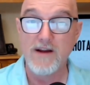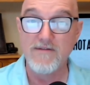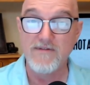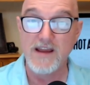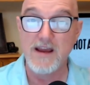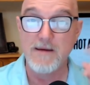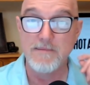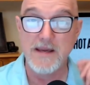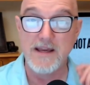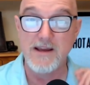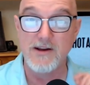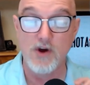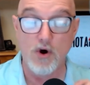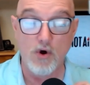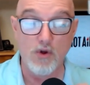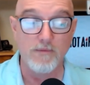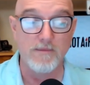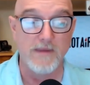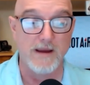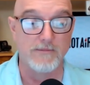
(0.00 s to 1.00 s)
or a VIP
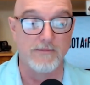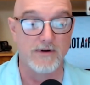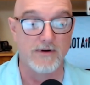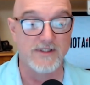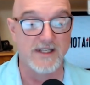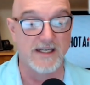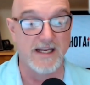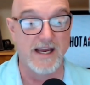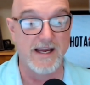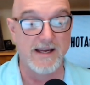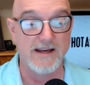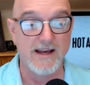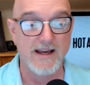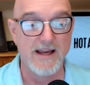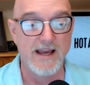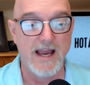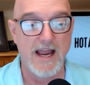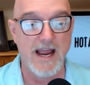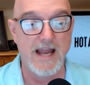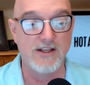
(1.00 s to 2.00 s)
Gold member today
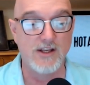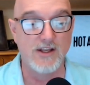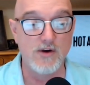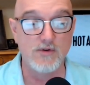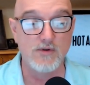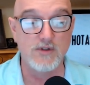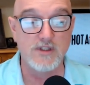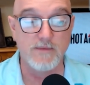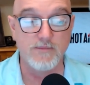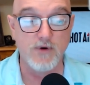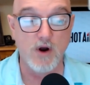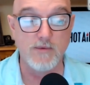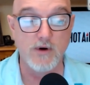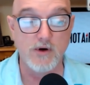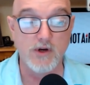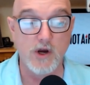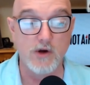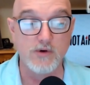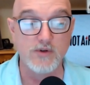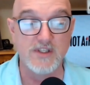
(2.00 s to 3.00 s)
and use the
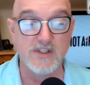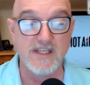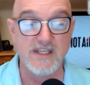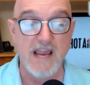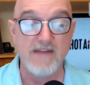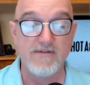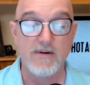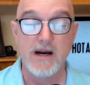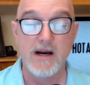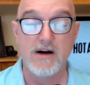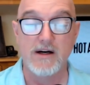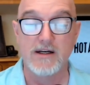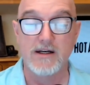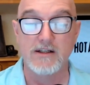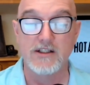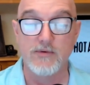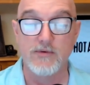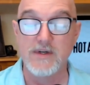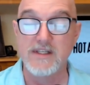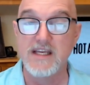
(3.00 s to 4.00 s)
promo code
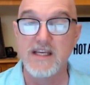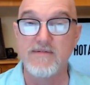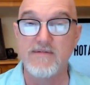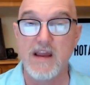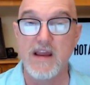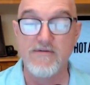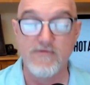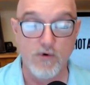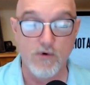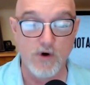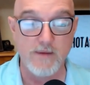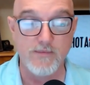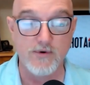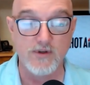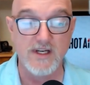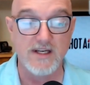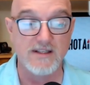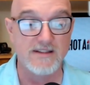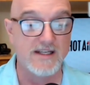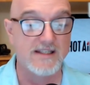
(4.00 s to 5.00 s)
SAVEAMERICA to receive a
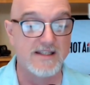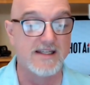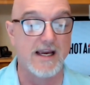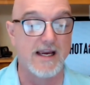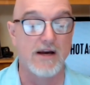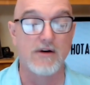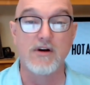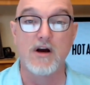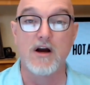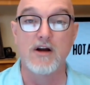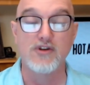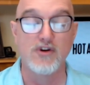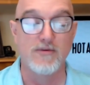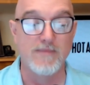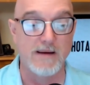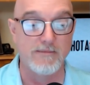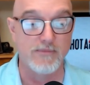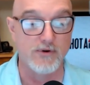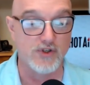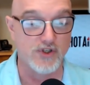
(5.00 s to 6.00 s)
40% discount on
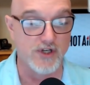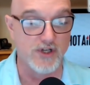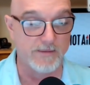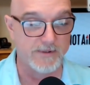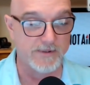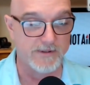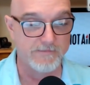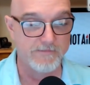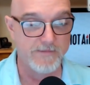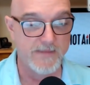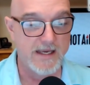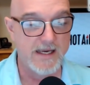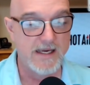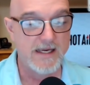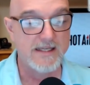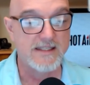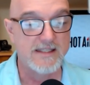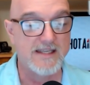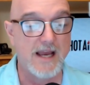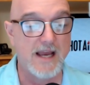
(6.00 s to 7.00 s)
your membership.
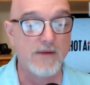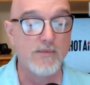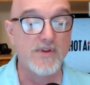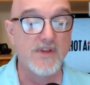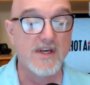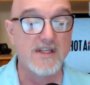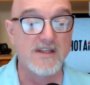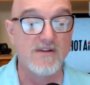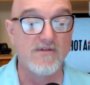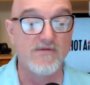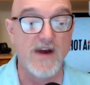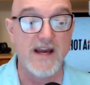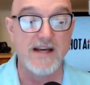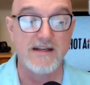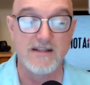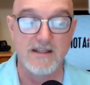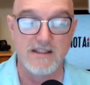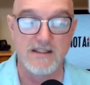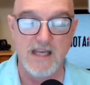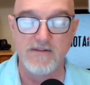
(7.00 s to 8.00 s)
Stand with us and
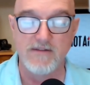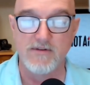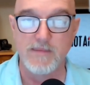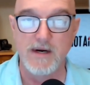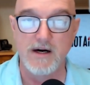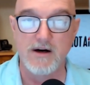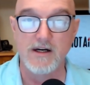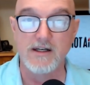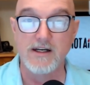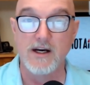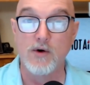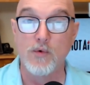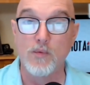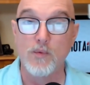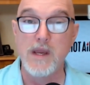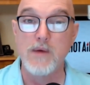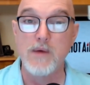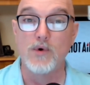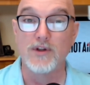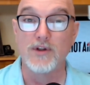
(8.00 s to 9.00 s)
fight to save America.
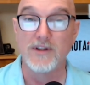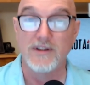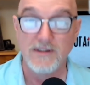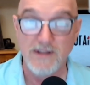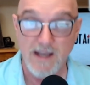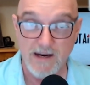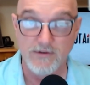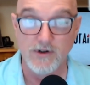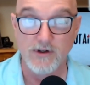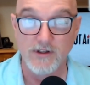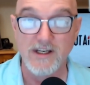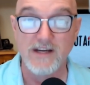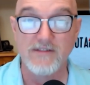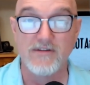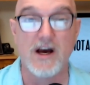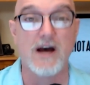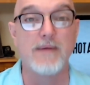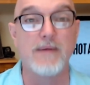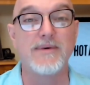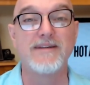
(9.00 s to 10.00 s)
We will never
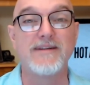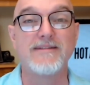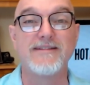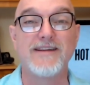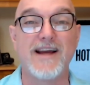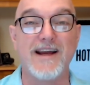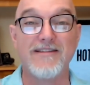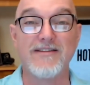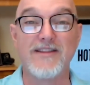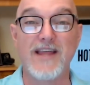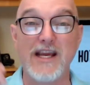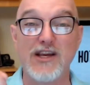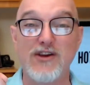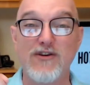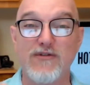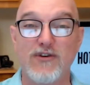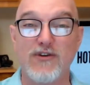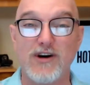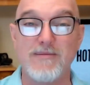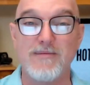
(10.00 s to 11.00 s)
give up. And
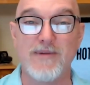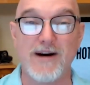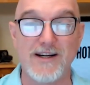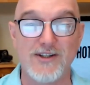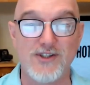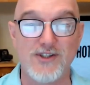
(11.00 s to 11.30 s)
thank you very